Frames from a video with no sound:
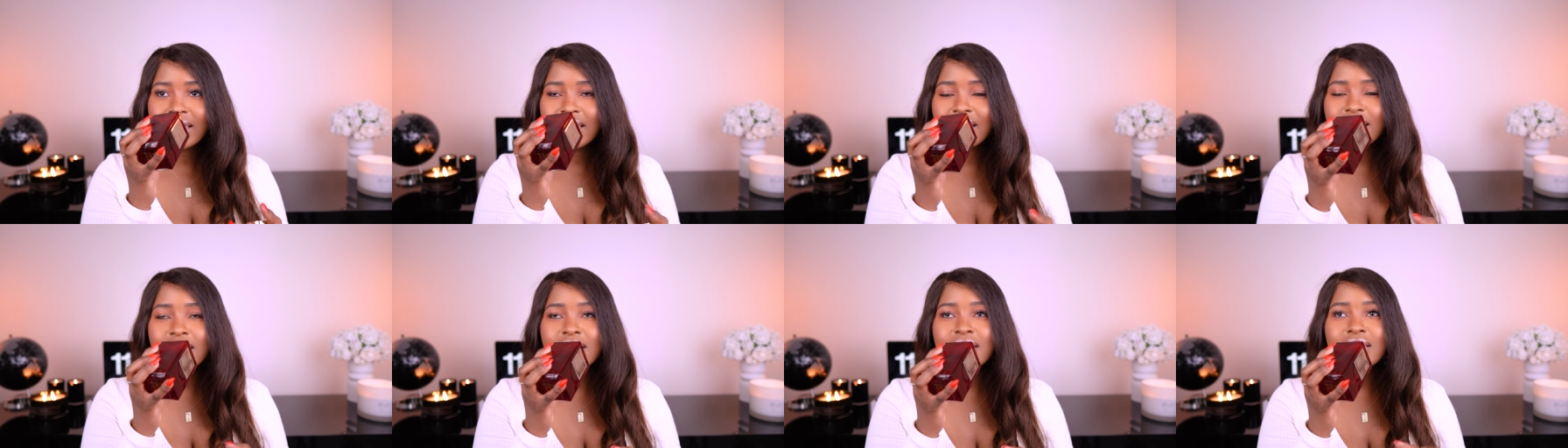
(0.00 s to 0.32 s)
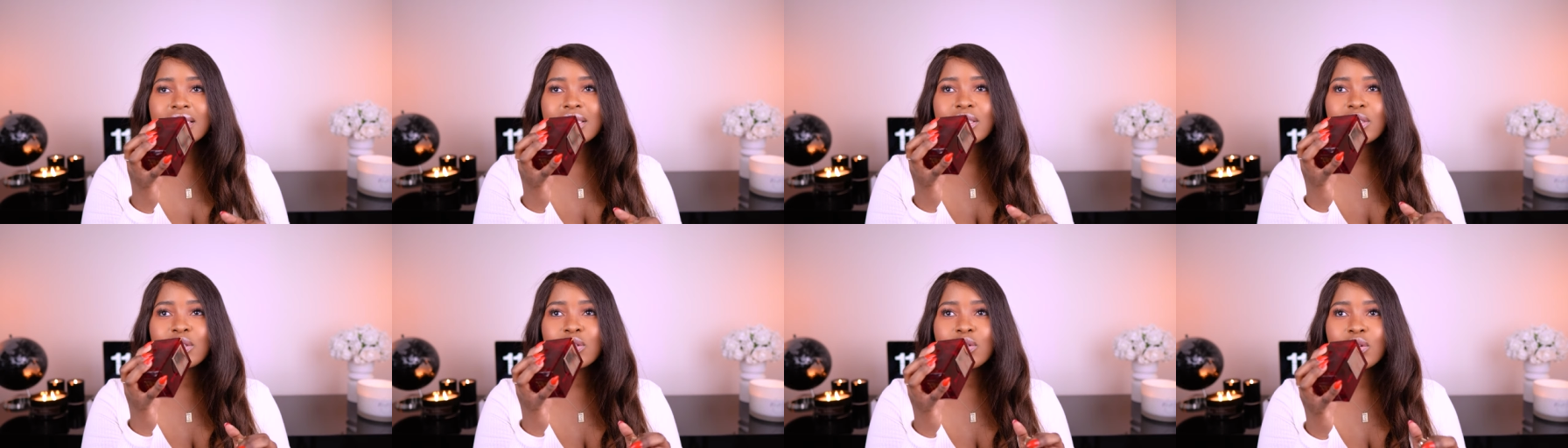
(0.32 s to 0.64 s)

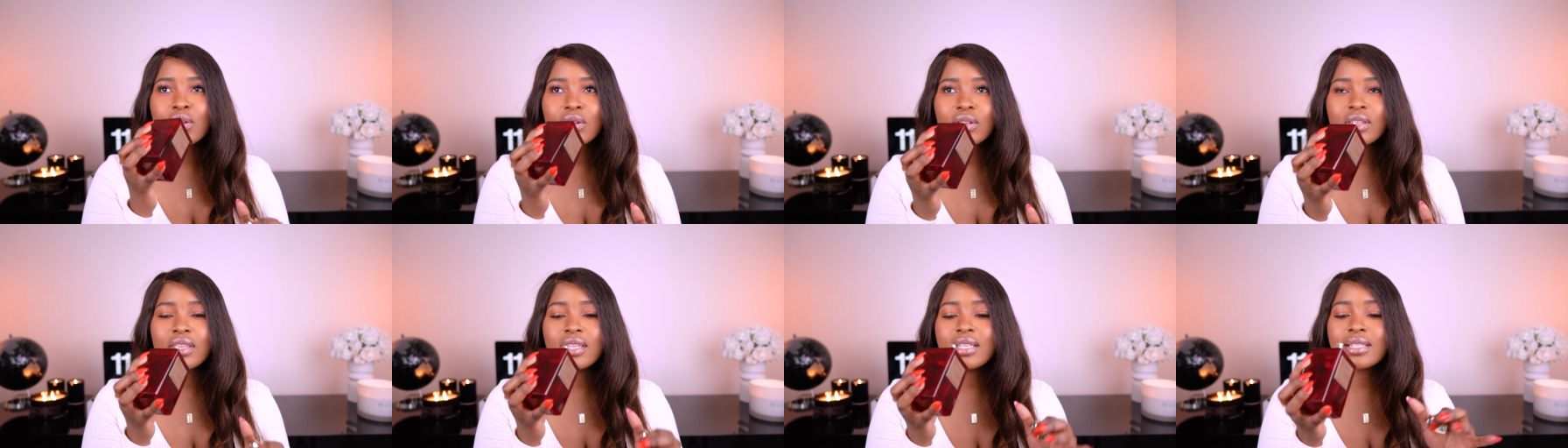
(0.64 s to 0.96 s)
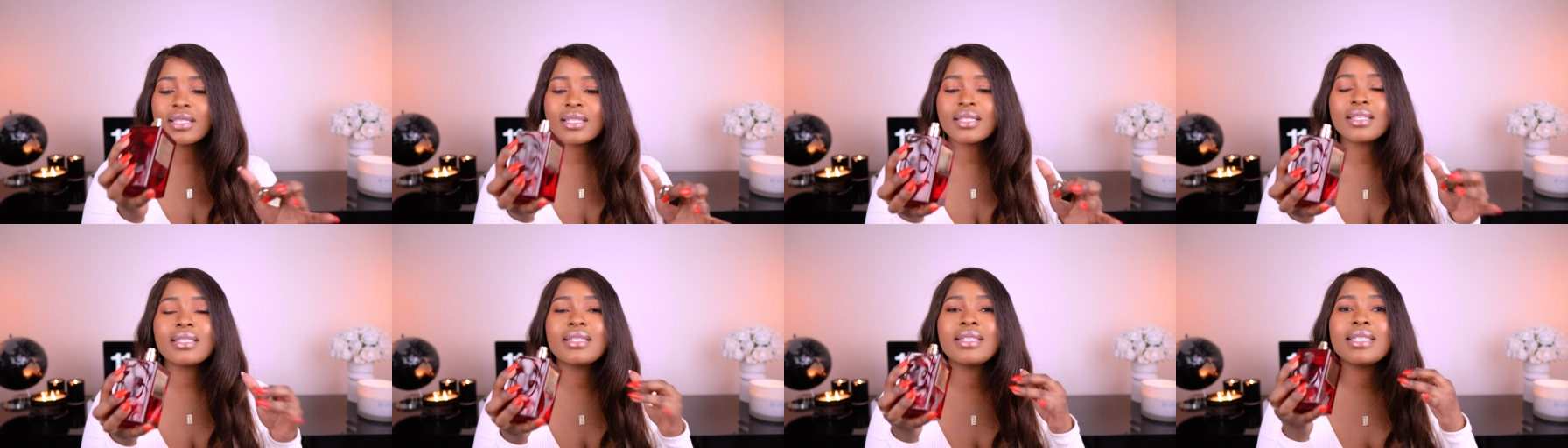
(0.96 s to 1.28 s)
this is
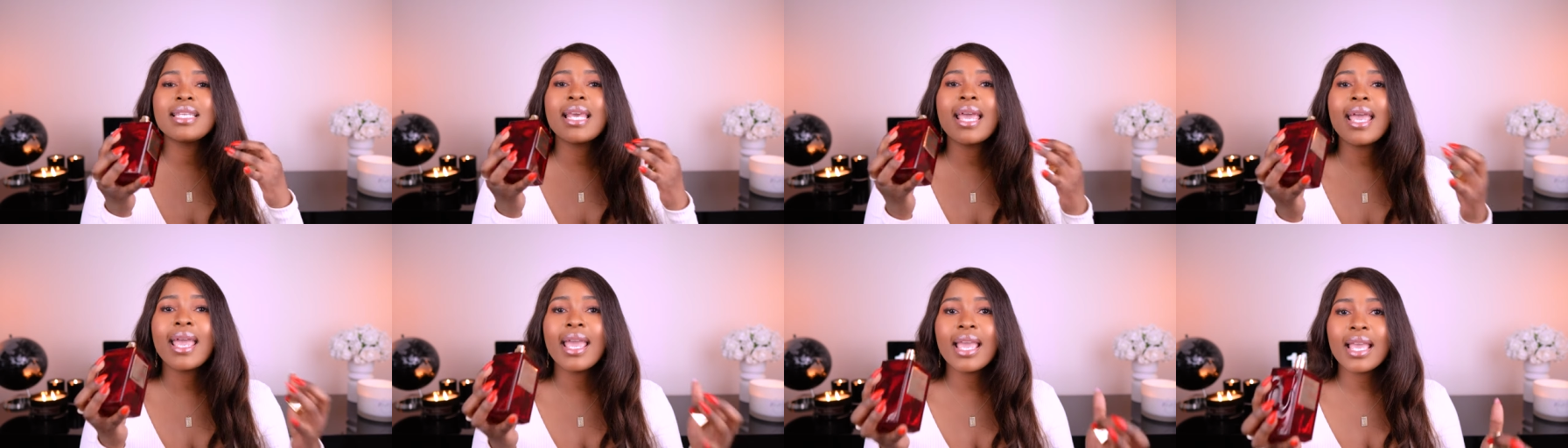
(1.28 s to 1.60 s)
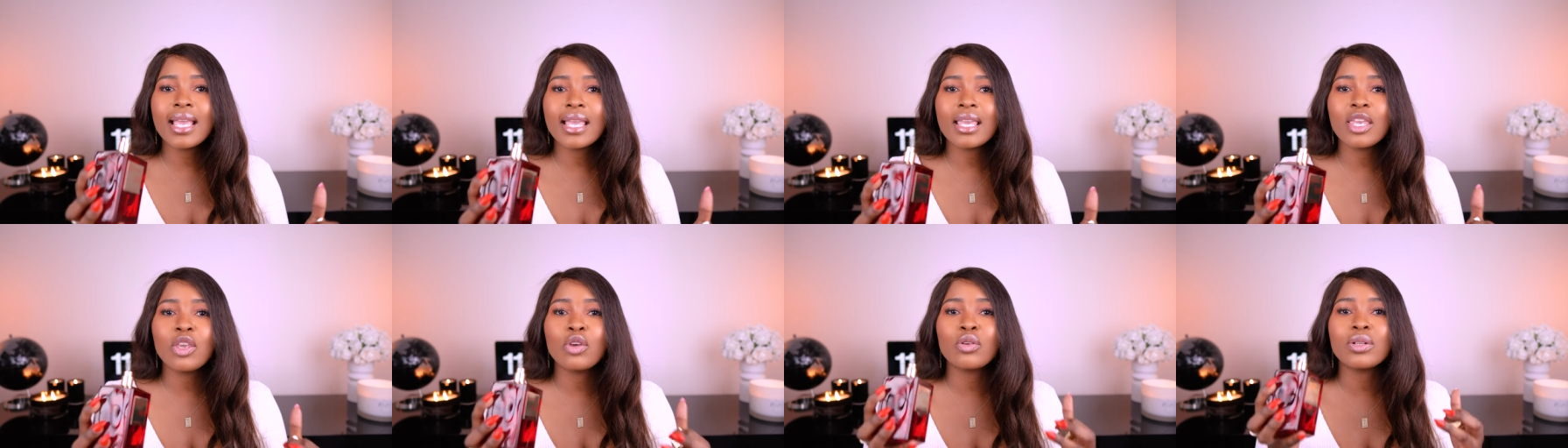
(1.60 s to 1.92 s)
this is
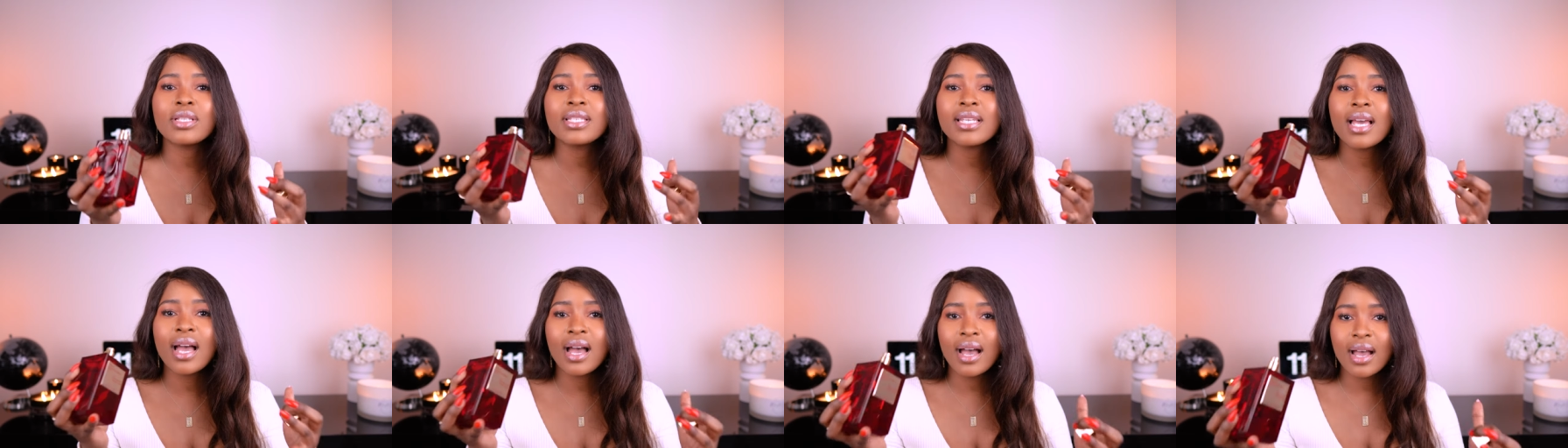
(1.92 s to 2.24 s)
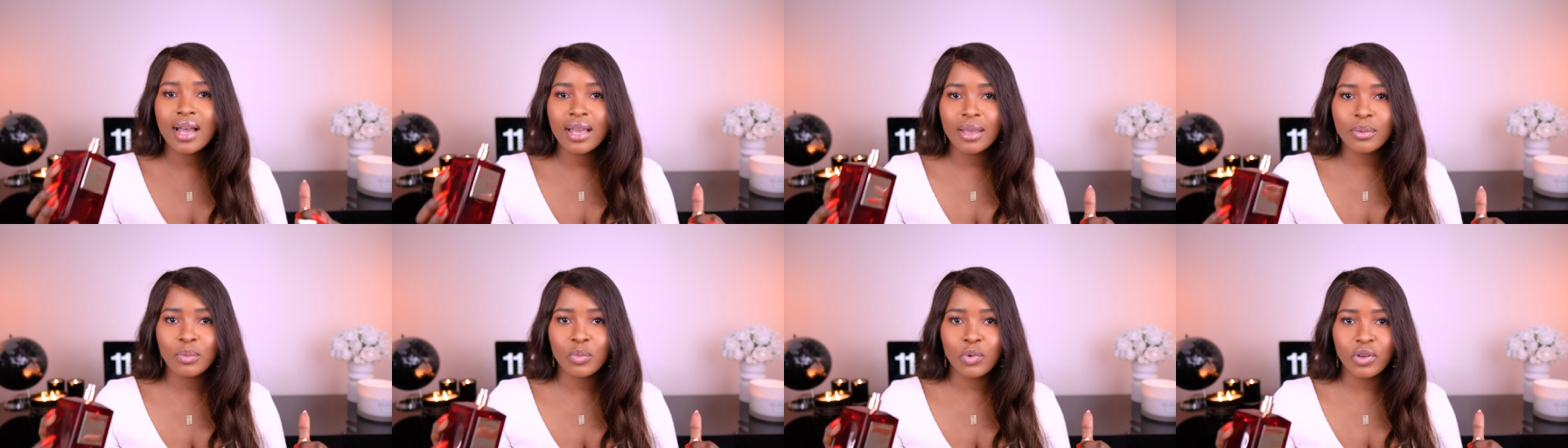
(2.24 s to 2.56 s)
take your
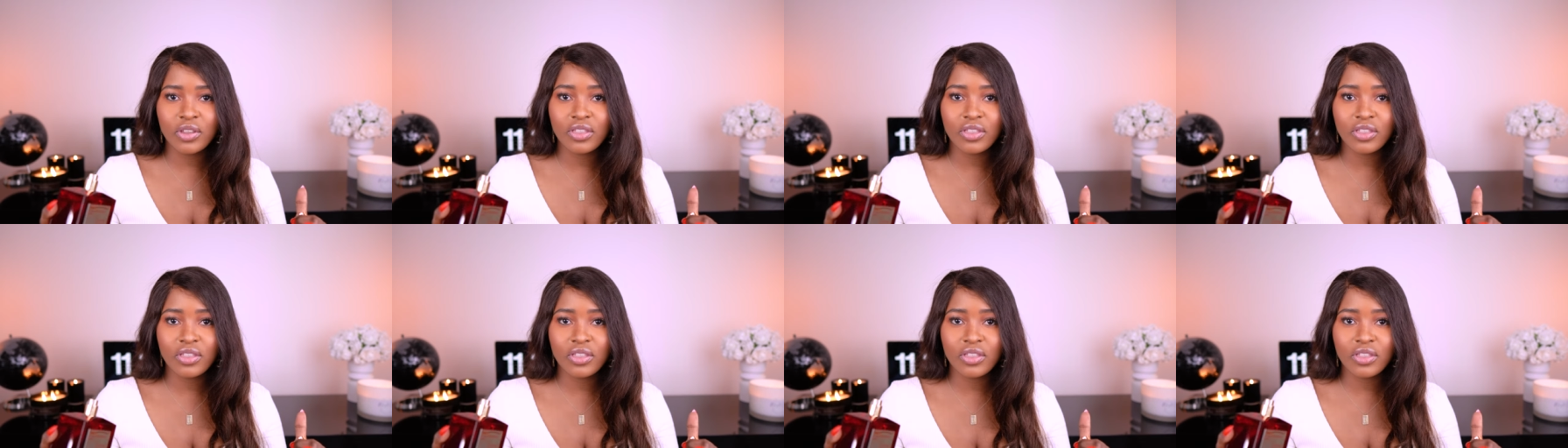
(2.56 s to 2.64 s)
time